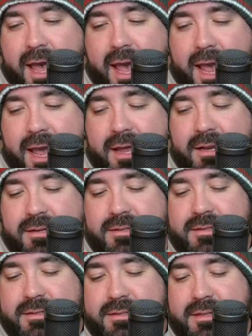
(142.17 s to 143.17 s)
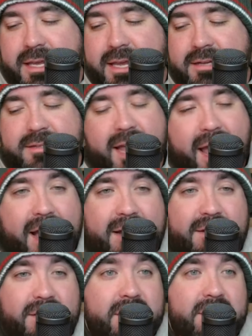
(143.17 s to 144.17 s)
And he has
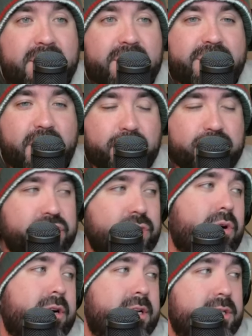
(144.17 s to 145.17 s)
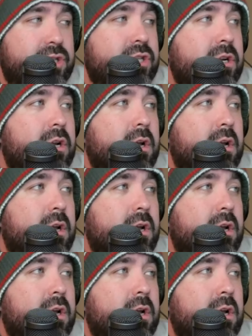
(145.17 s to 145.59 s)
had no shortage